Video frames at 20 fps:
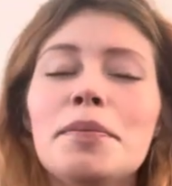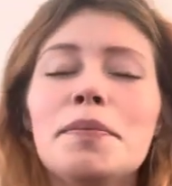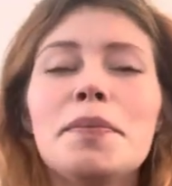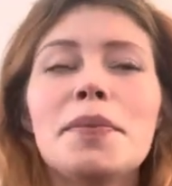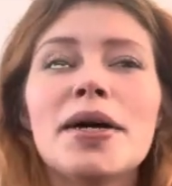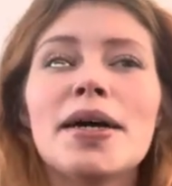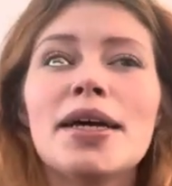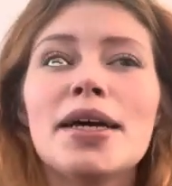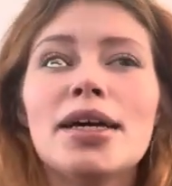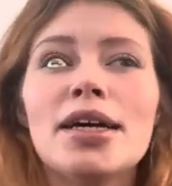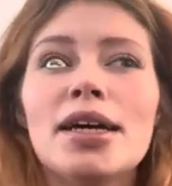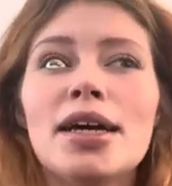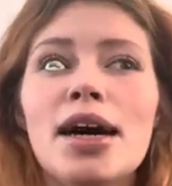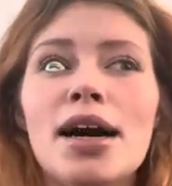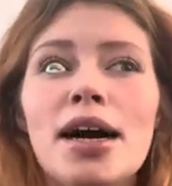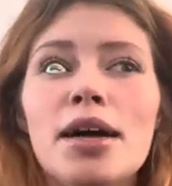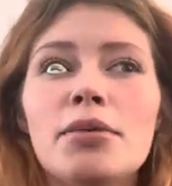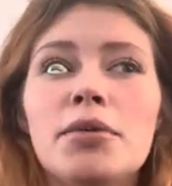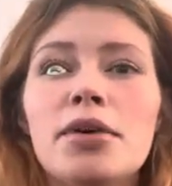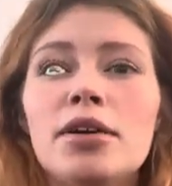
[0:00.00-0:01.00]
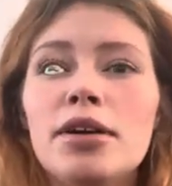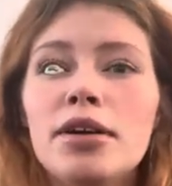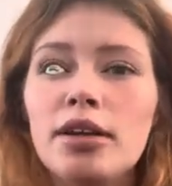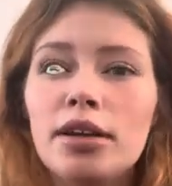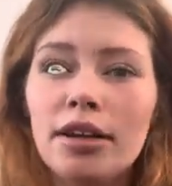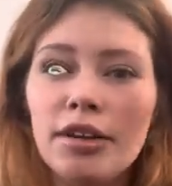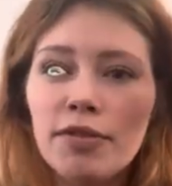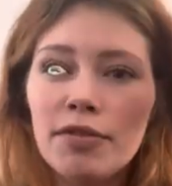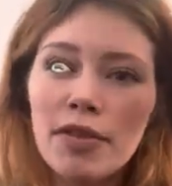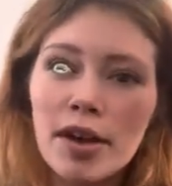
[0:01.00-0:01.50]
but I would
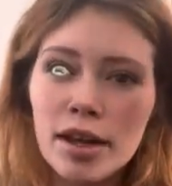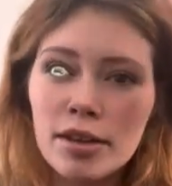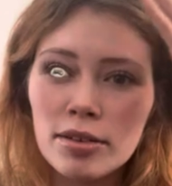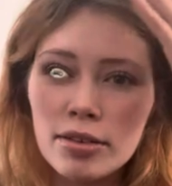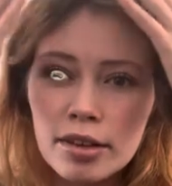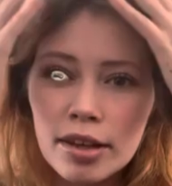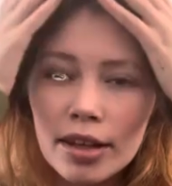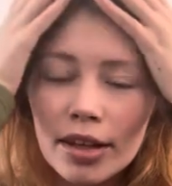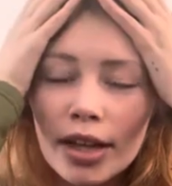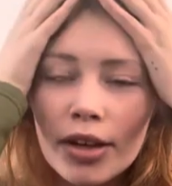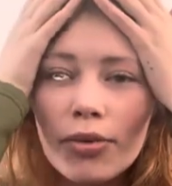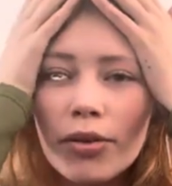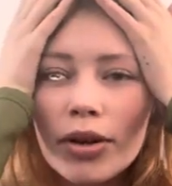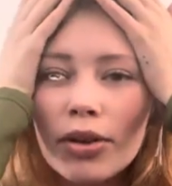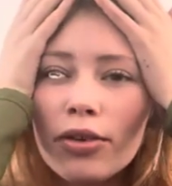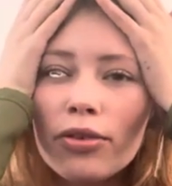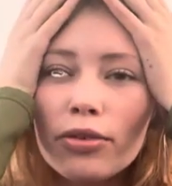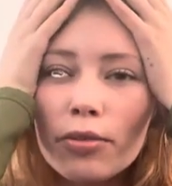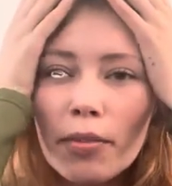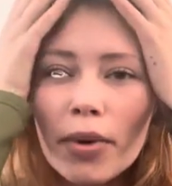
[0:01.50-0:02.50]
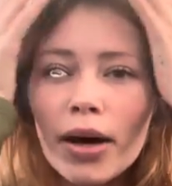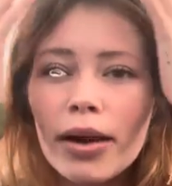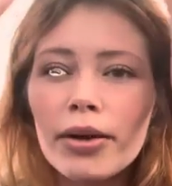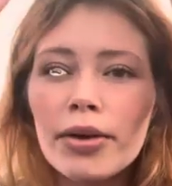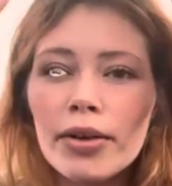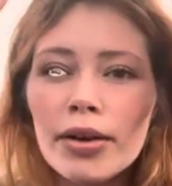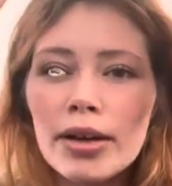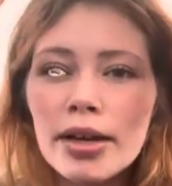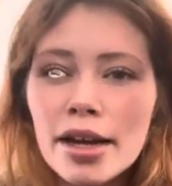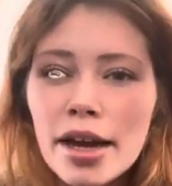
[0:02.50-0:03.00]
invest in like one of those
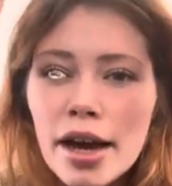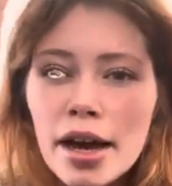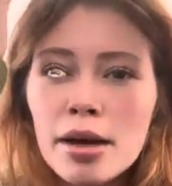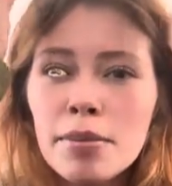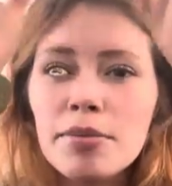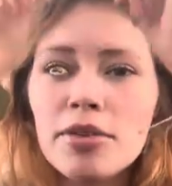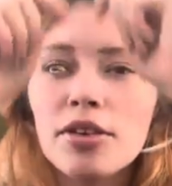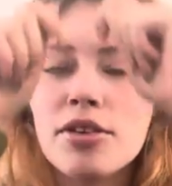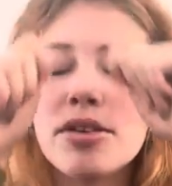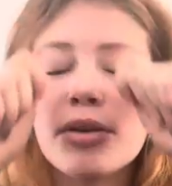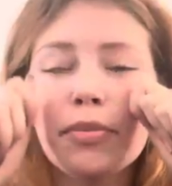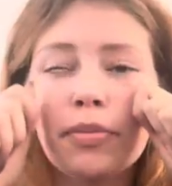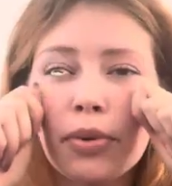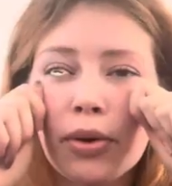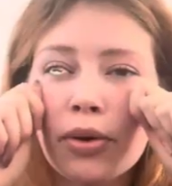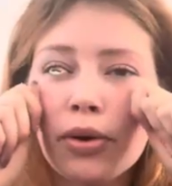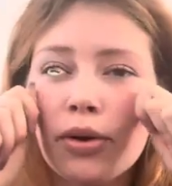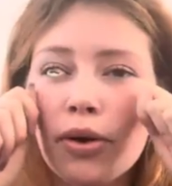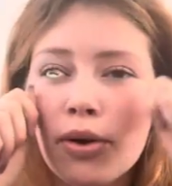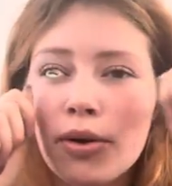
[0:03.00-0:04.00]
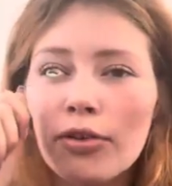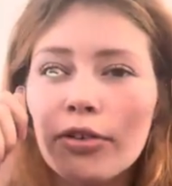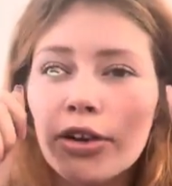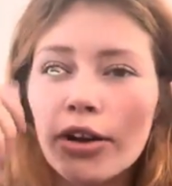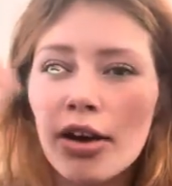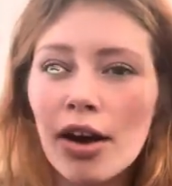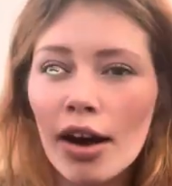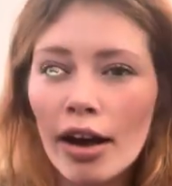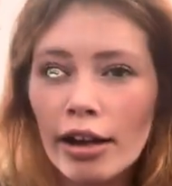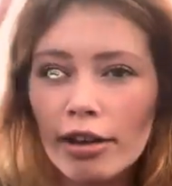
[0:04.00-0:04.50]
migraine caps that you can pull over
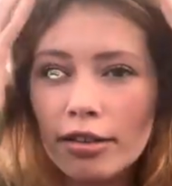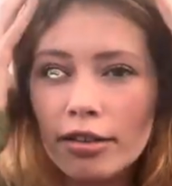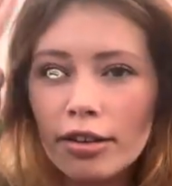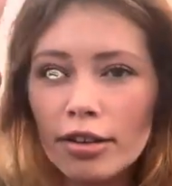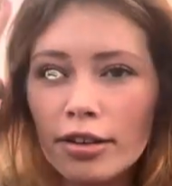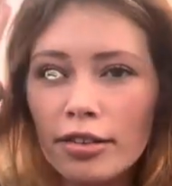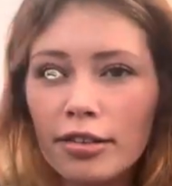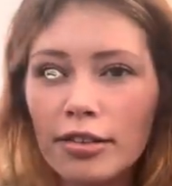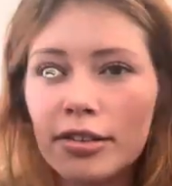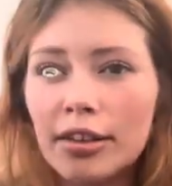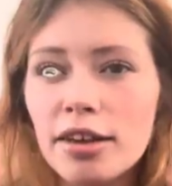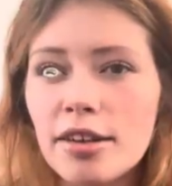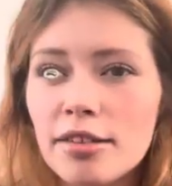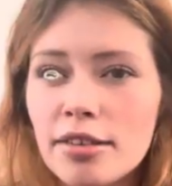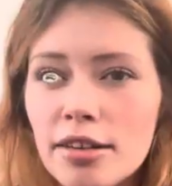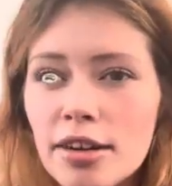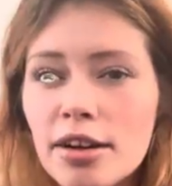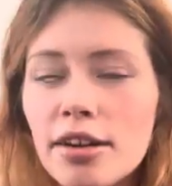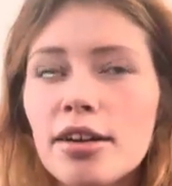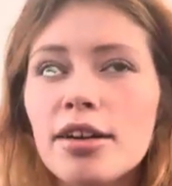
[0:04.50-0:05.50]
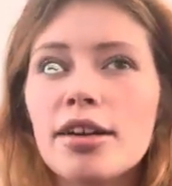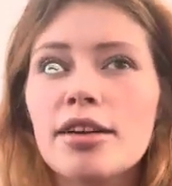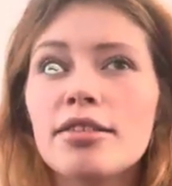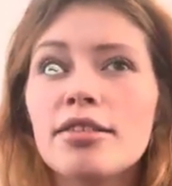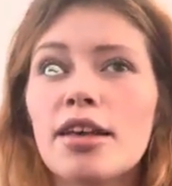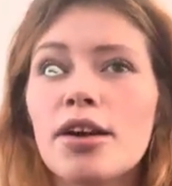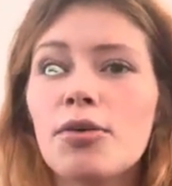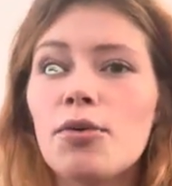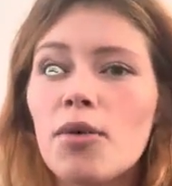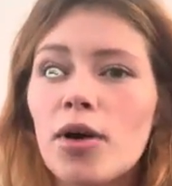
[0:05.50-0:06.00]
your eyes and it just stays there. Cause
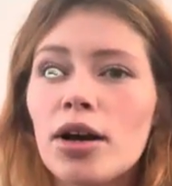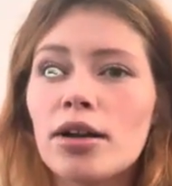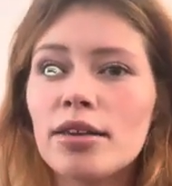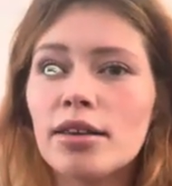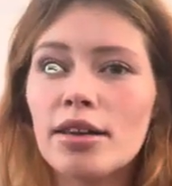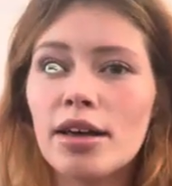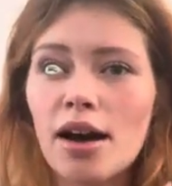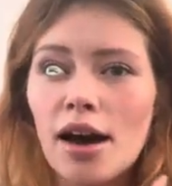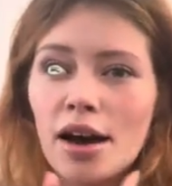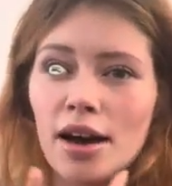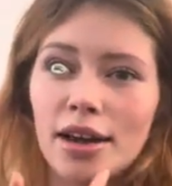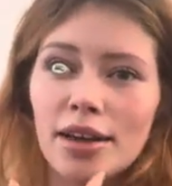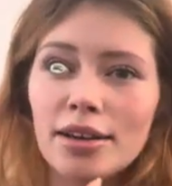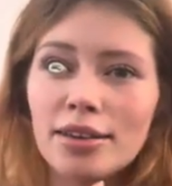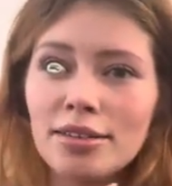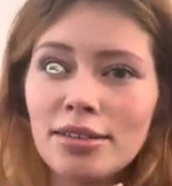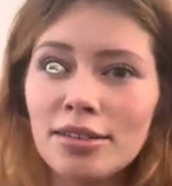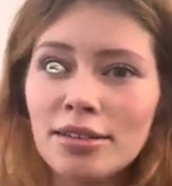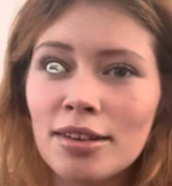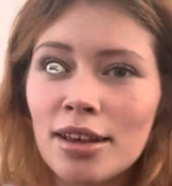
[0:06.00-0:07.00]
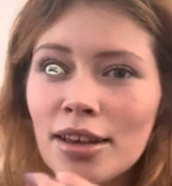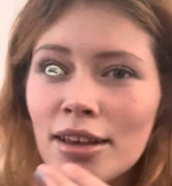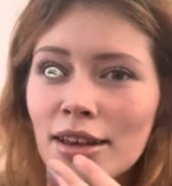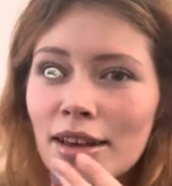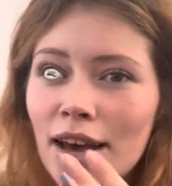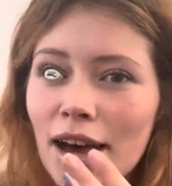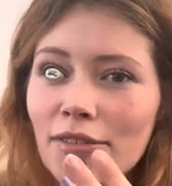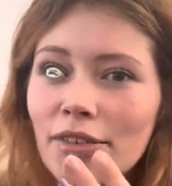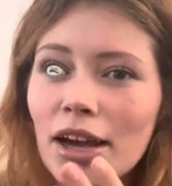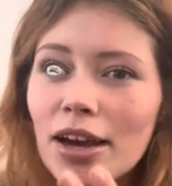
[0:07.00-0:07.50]
like
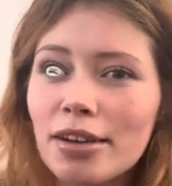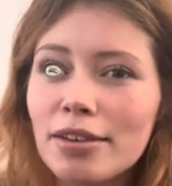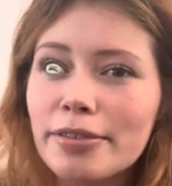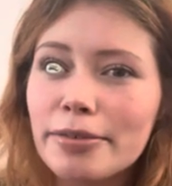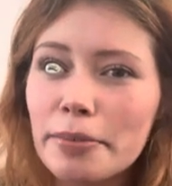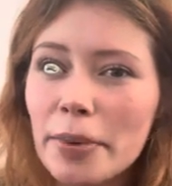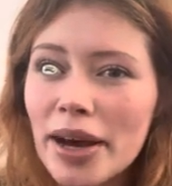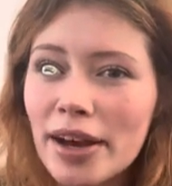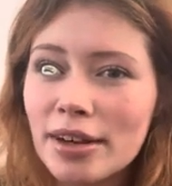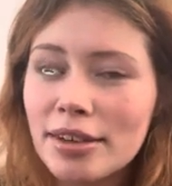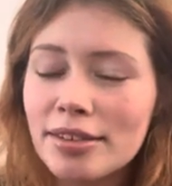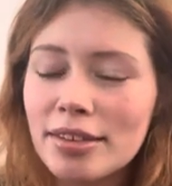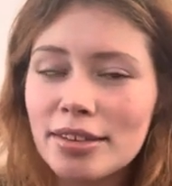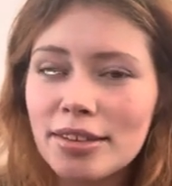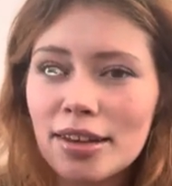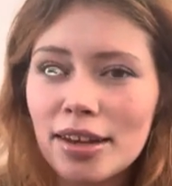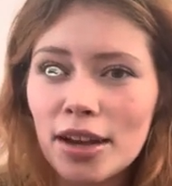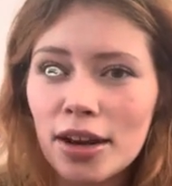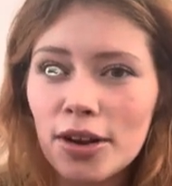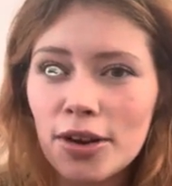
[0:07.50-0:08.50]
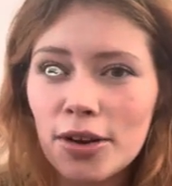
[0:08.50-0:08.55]
having ice packs, it's like